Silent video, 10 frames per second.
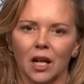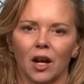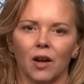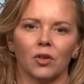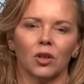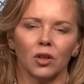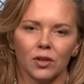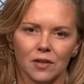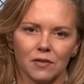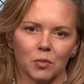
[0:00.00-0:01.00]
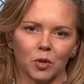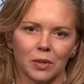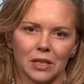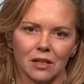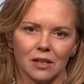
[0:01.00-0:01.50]
I've got lots of small
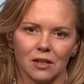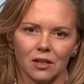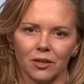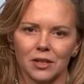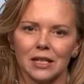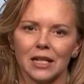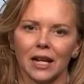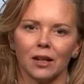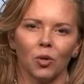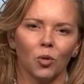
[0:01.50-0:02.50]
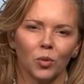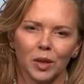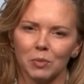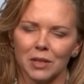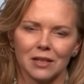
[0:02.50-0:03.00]
businesses closing down. All
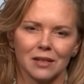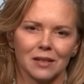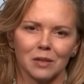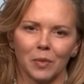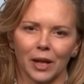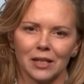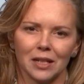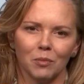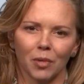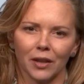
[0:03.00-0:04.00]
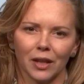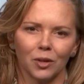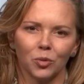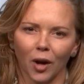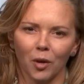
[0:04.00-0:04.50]
their businesses are backed in by their
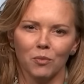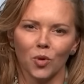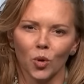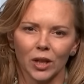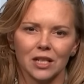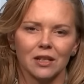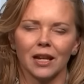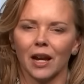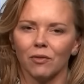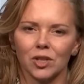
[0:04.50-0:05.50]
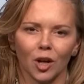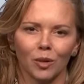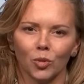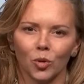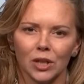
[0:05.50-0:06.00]
home mortgage. The average home
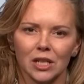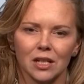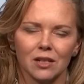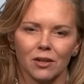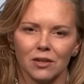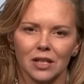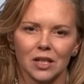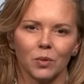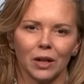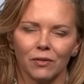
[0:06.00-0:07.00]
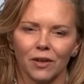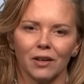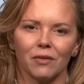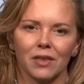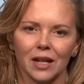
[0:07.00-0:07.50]
mortgage is costing
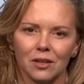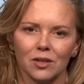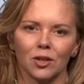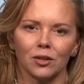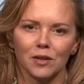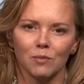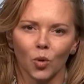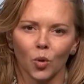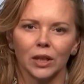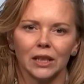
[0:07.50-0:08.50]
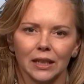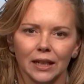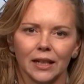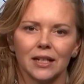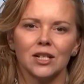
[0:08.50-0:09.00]
$25,000 more a
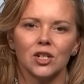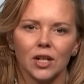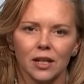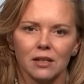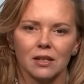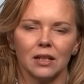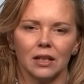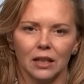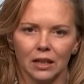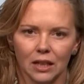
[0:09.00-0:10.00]
year just in